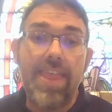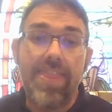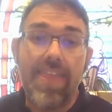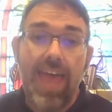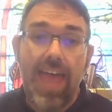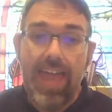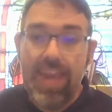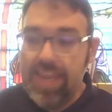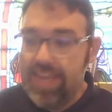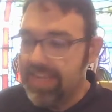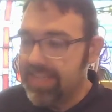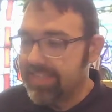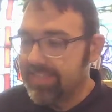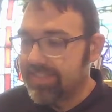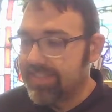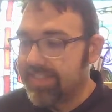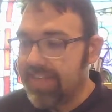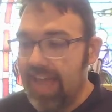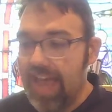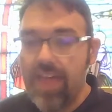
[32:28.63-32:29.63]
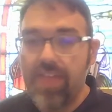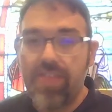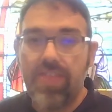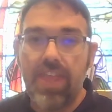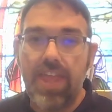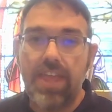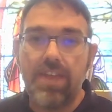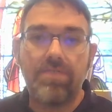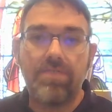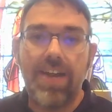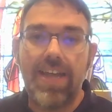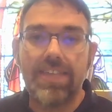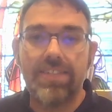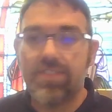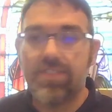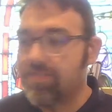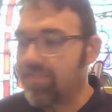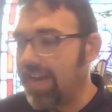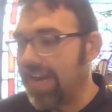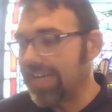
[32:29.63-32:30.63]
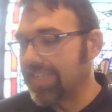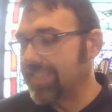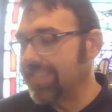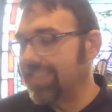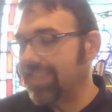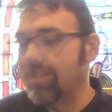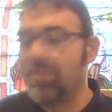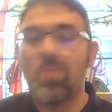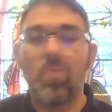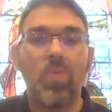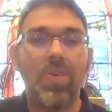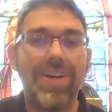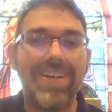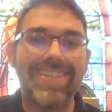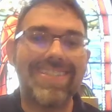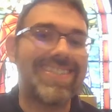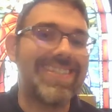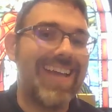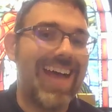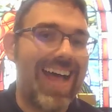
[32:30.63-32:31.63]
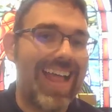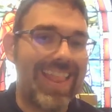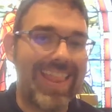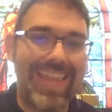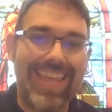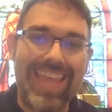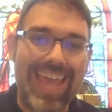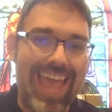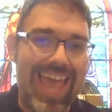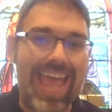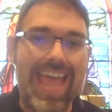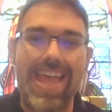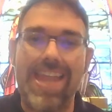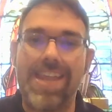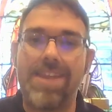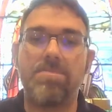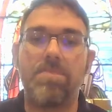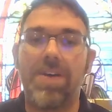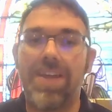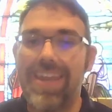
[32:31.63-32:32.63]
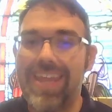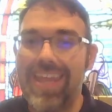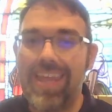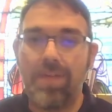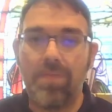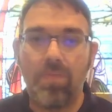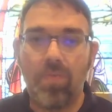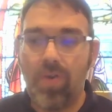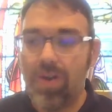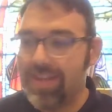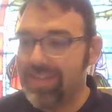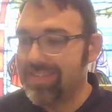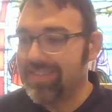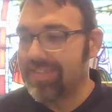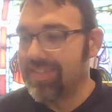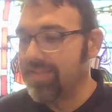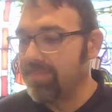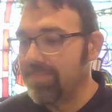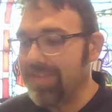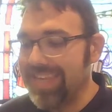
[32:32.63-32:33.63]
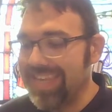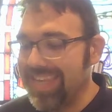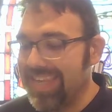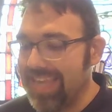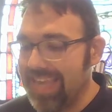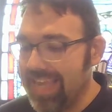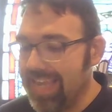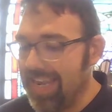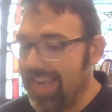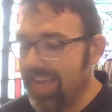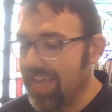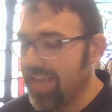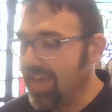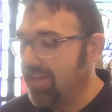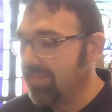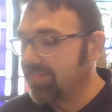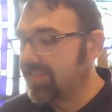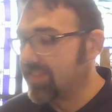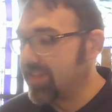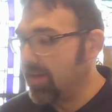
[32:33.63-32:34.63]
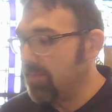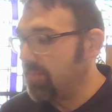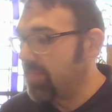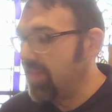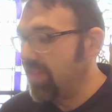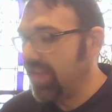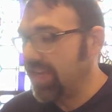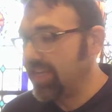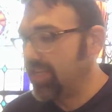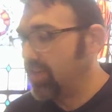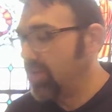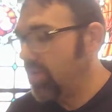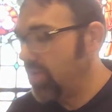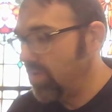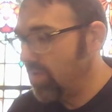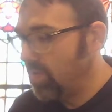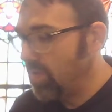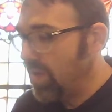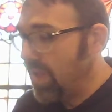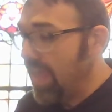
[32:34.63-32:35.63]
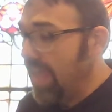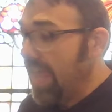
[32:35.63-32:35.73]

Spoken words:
that his death and resurrection was not the end, but it was the beginning of something new.